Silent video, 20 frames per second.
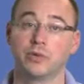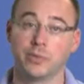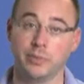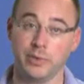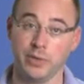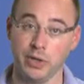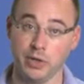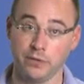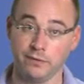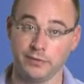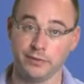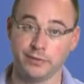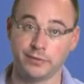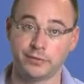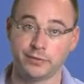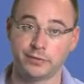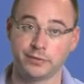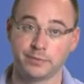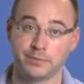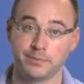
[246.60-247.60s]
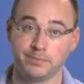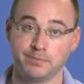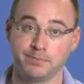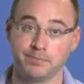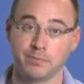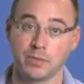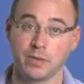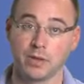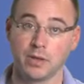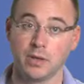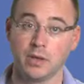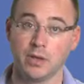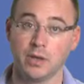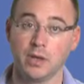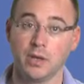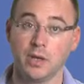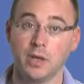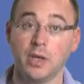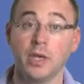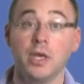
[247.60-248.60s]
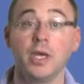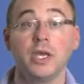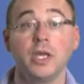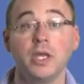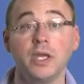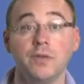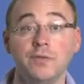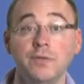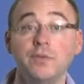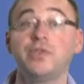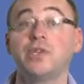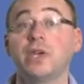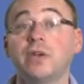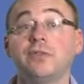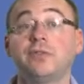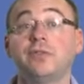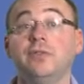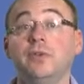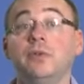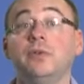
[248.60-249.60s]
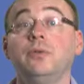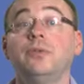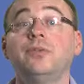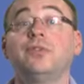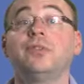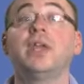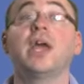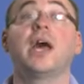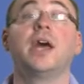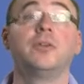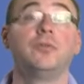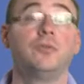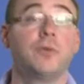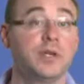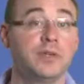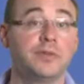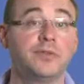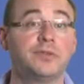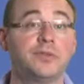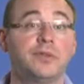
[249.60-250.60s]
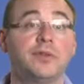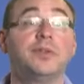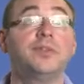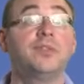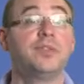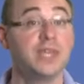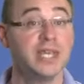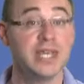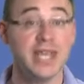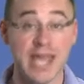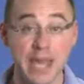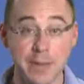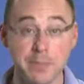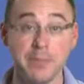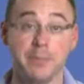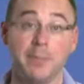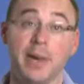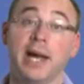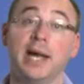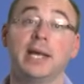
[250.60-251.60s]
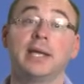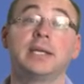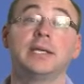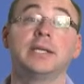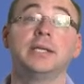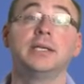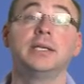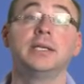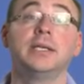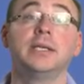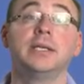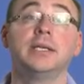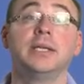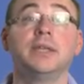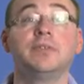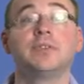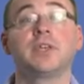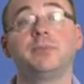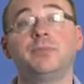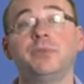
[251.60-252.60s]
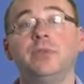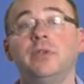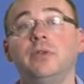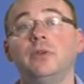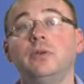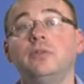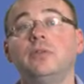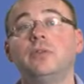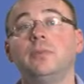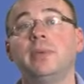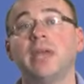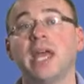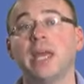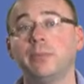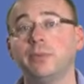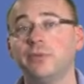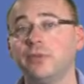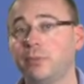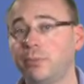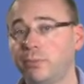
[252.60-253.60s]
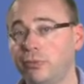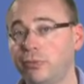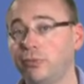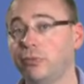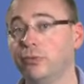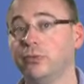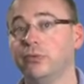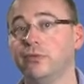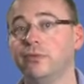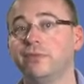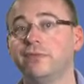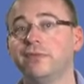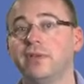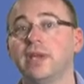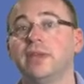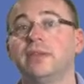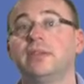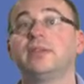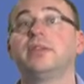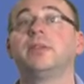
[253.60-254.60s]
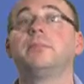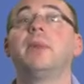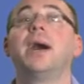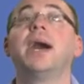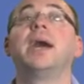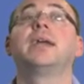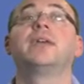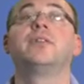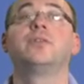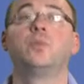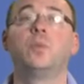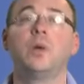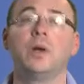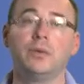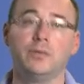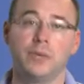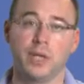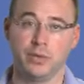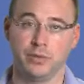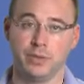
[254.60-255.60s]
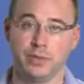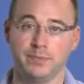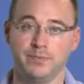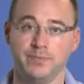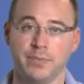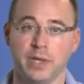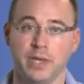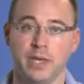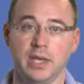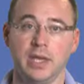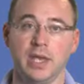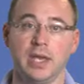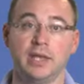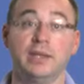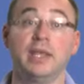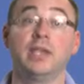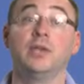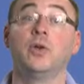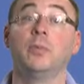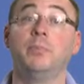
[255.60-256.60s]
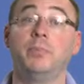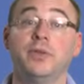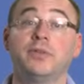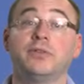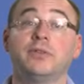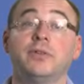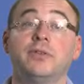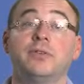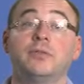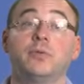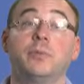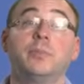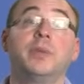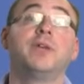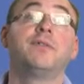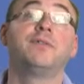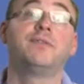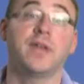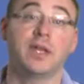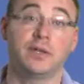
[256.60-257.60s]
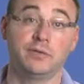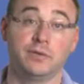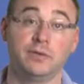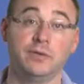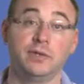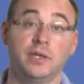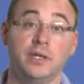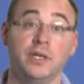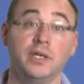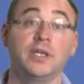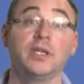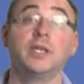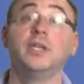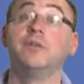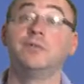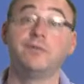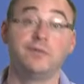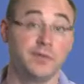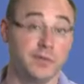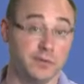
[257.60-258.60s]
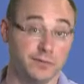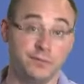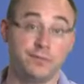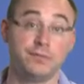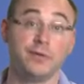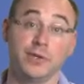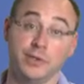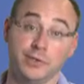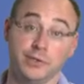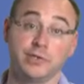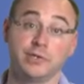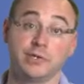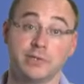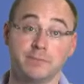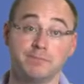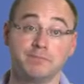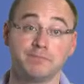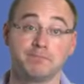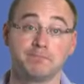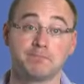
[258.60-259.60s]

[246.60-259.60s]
Property Office. If you just use the unregistered TM mark, it's up to you to be able to prove that the mark is well known and that your business would be affected if infringed.